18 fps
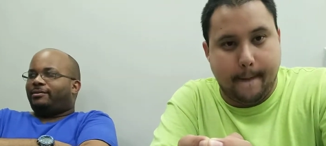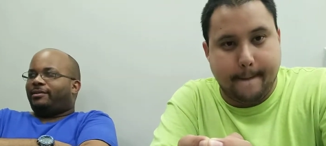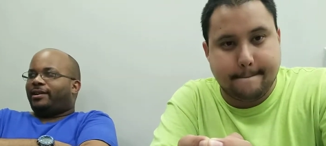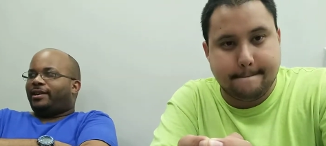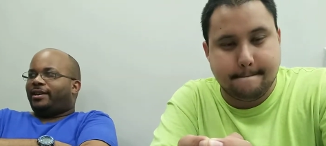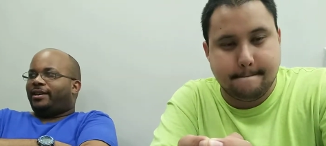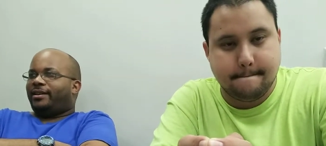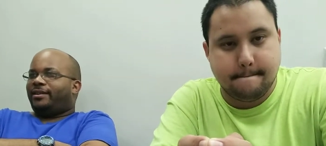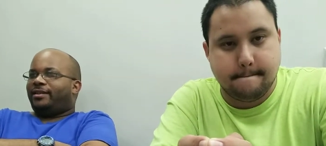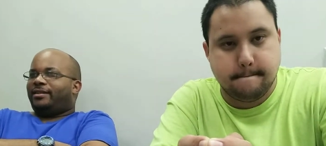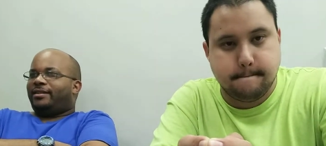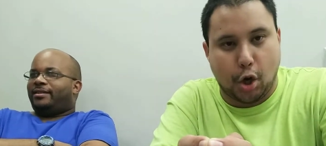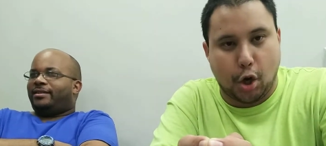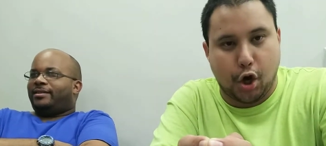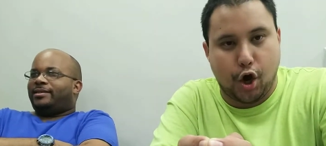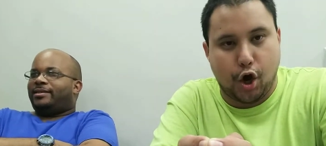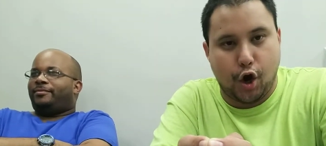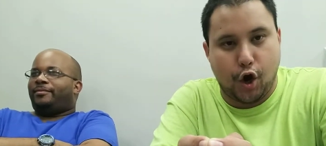Speaker 1: Squad?
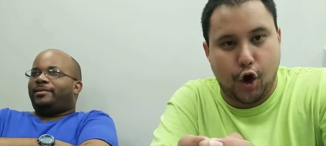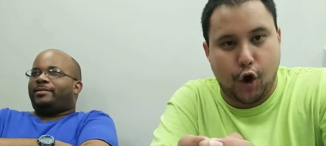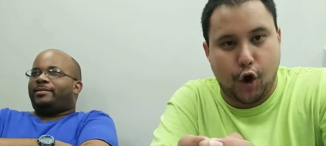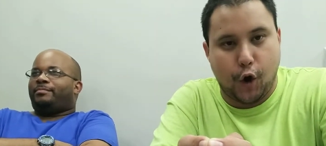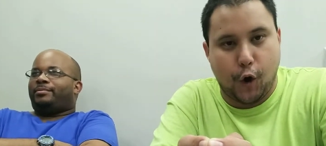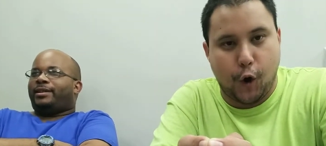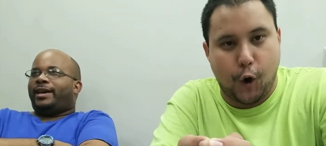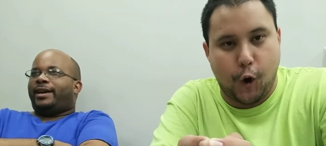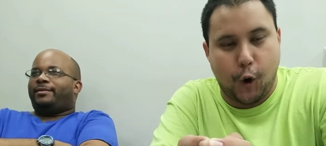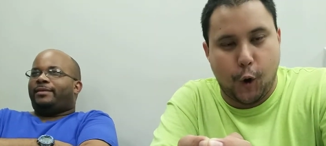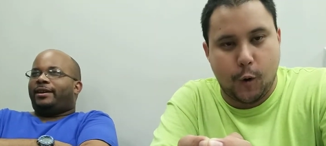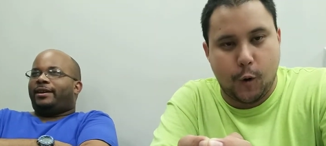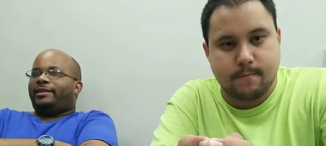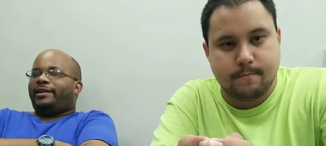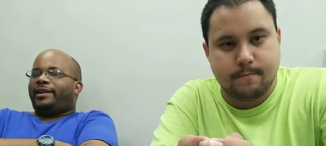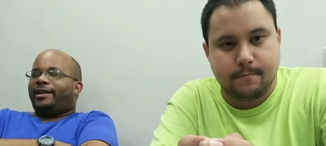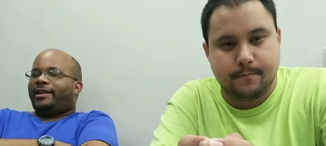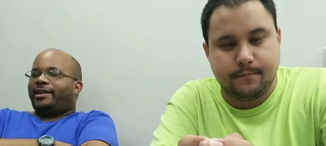The one with the black
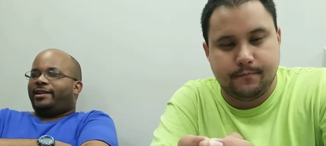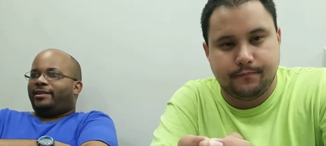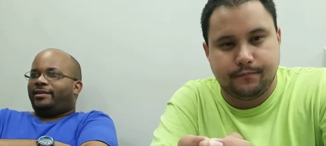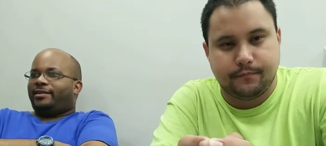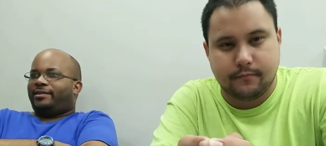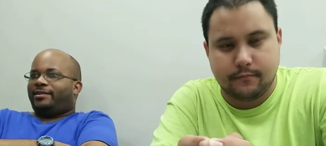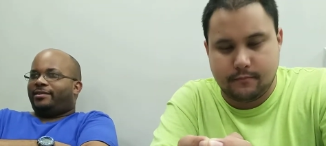around here?